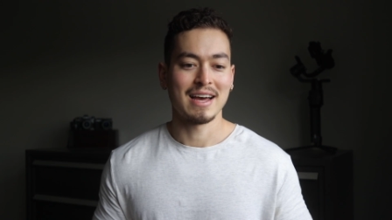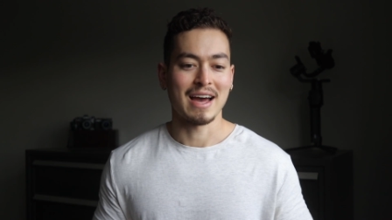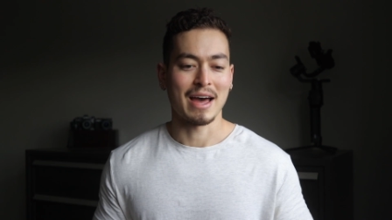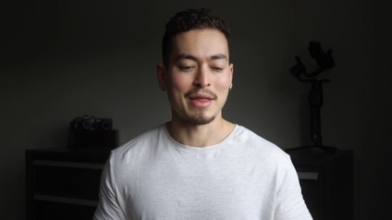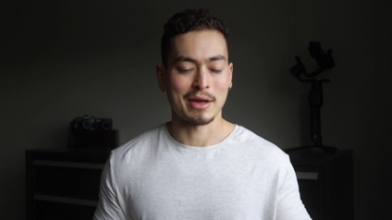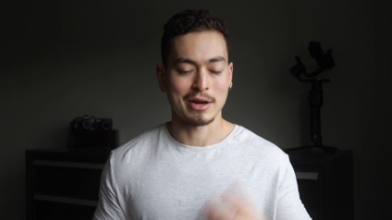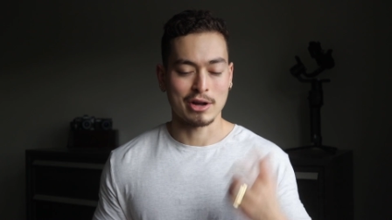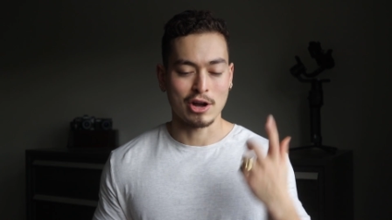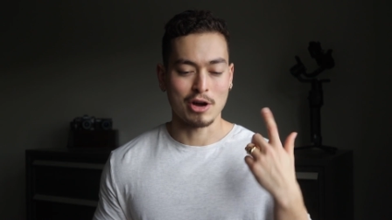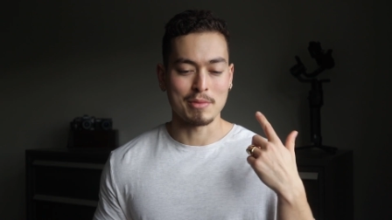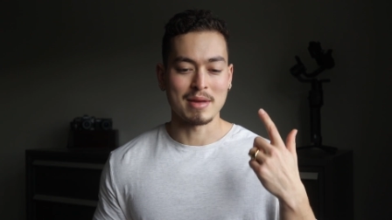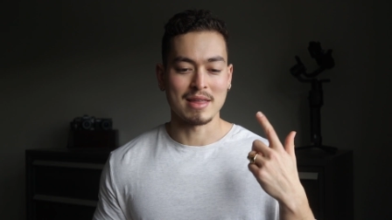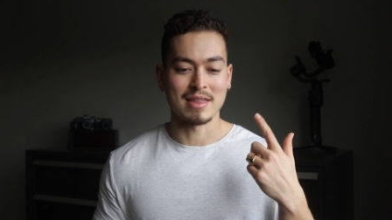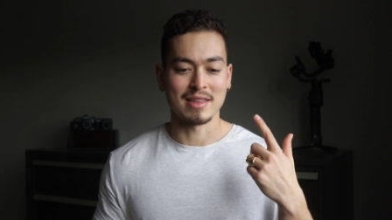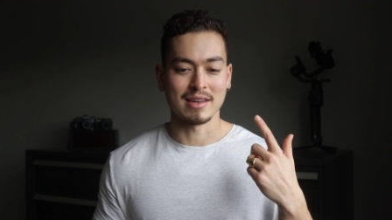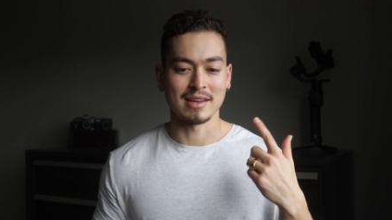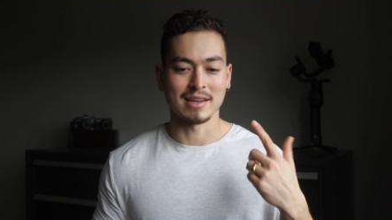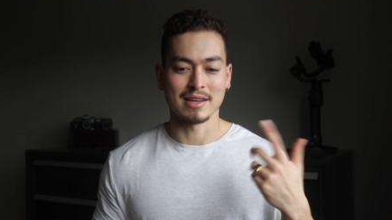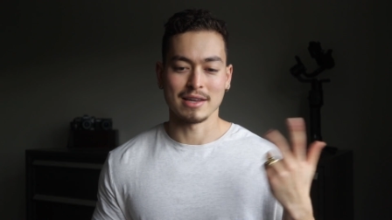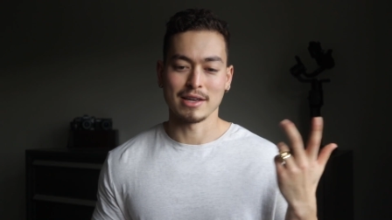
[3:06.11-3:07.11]
and that got me
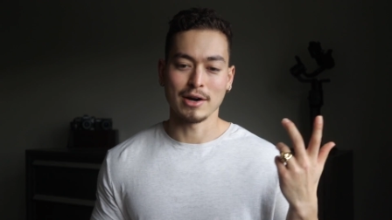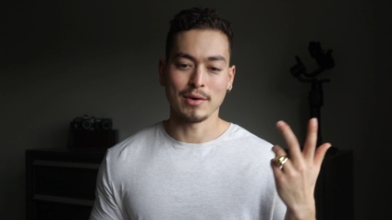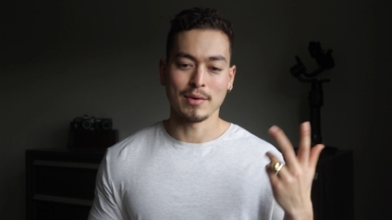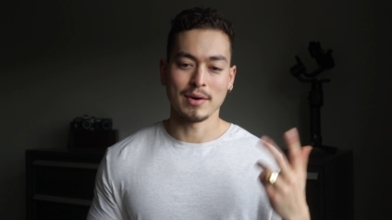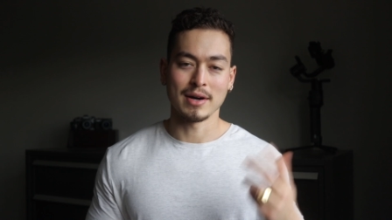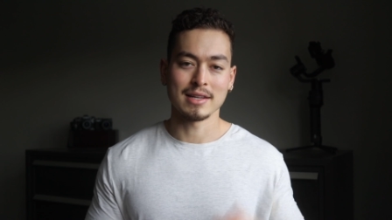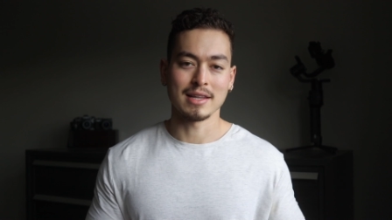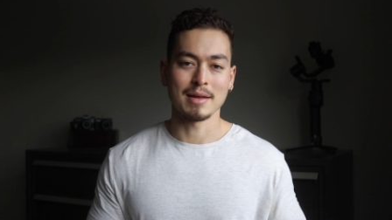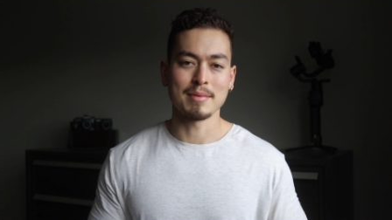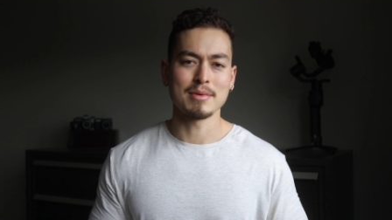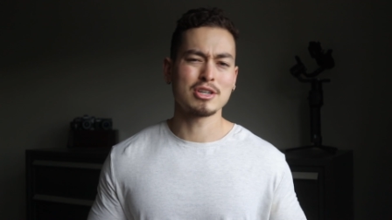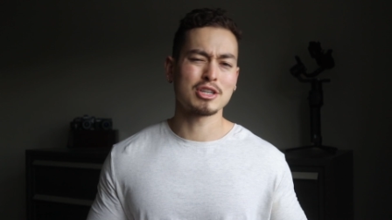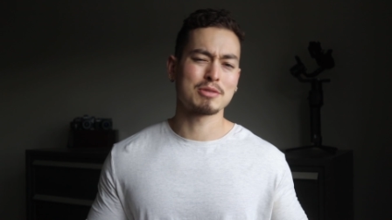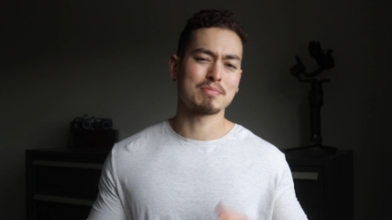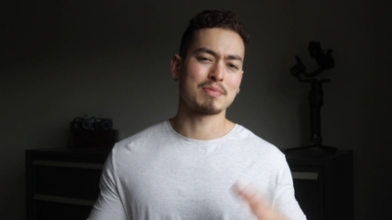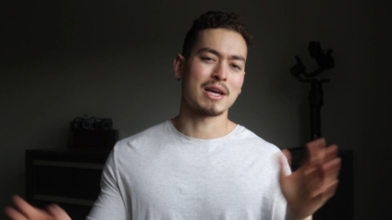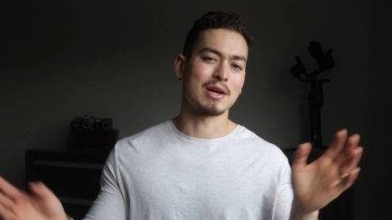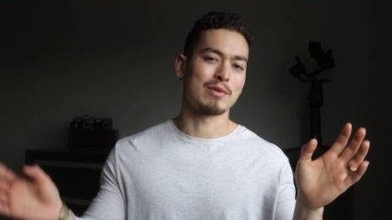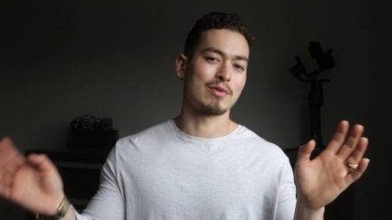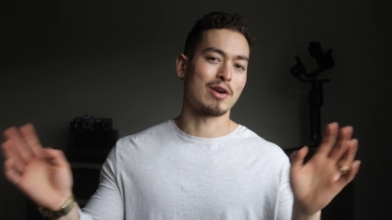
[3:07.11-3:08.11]
thinking, you know what, let me just
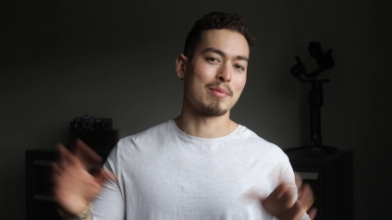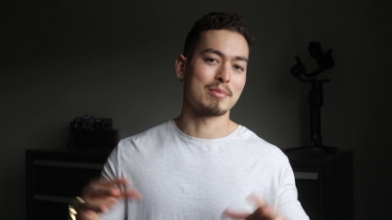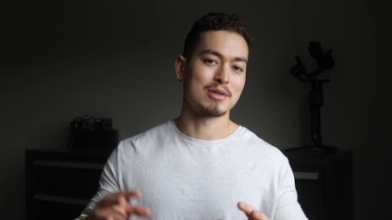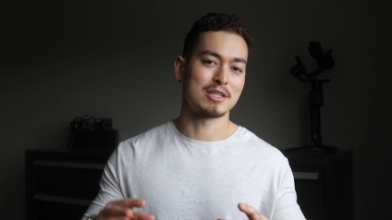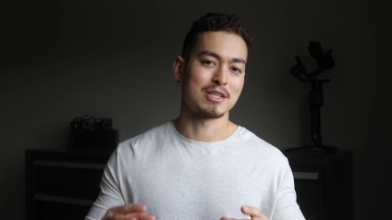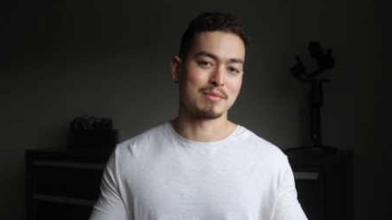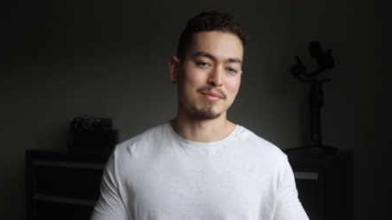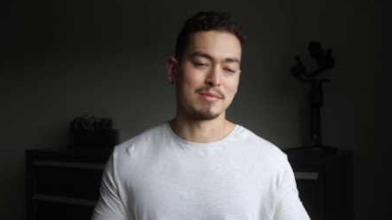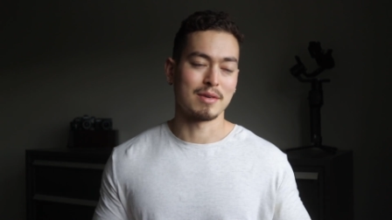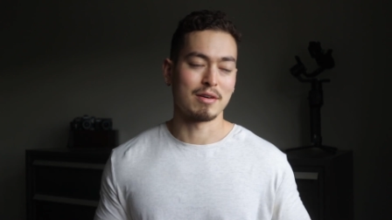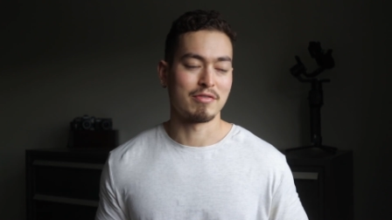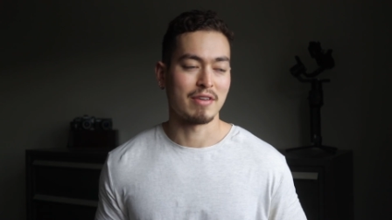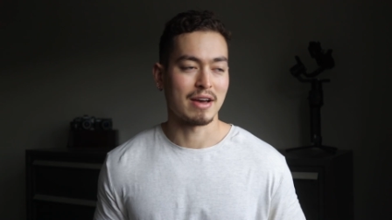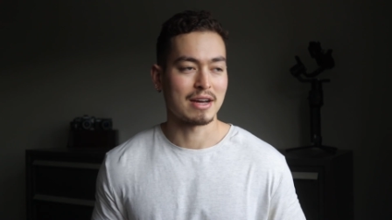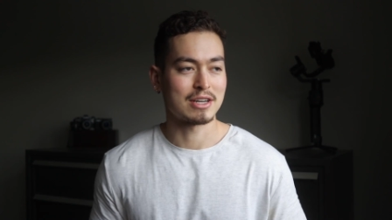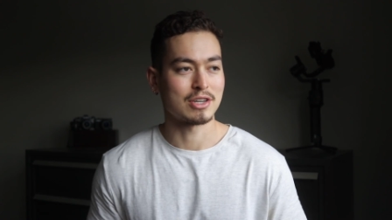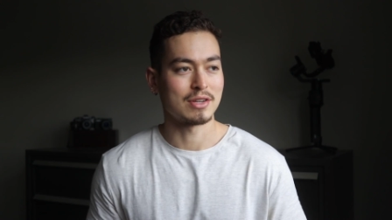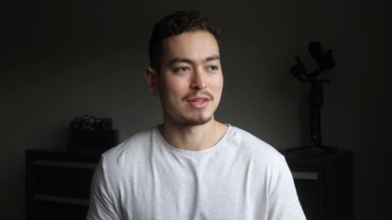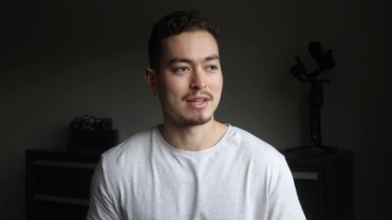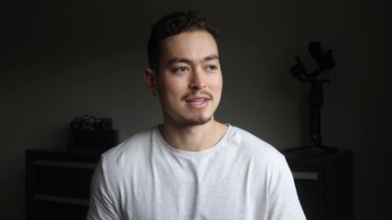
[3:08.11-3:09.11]
play around with some
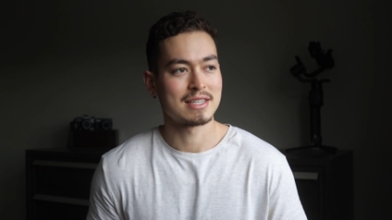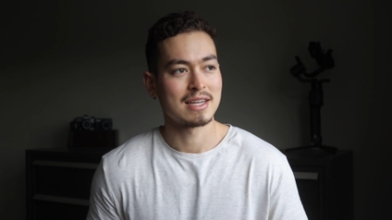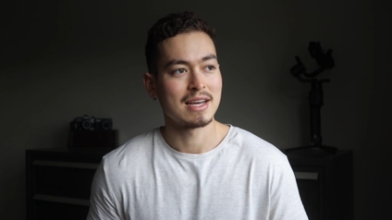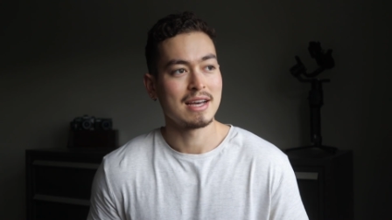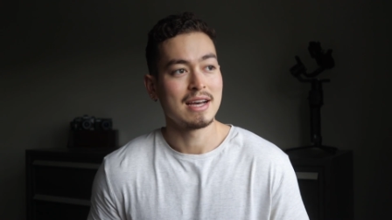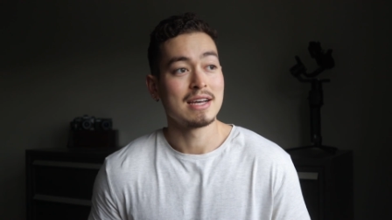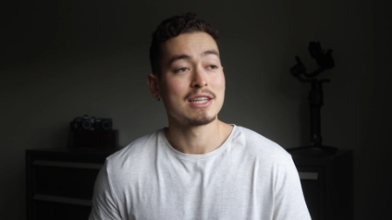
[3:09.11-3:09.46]
effects on this.